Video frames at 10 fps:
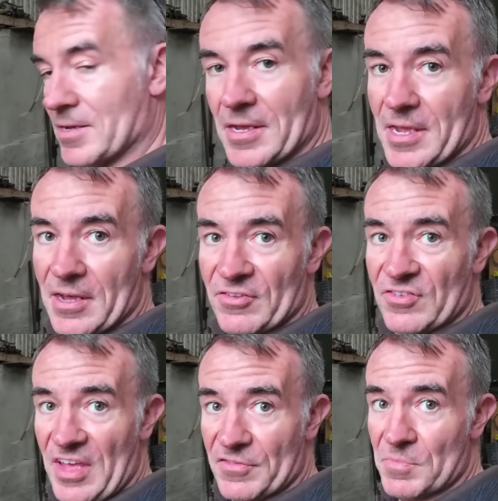he has
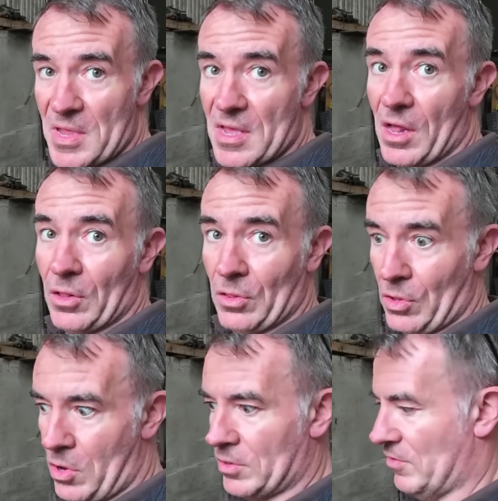saved me a
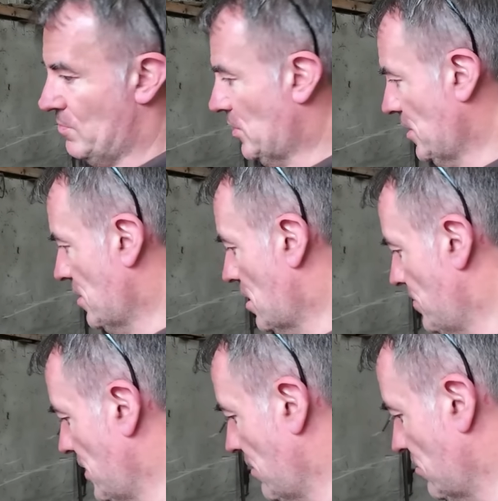lot of money there,
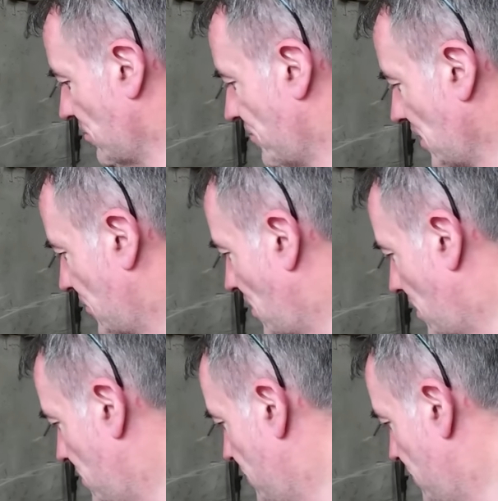being able to fix that.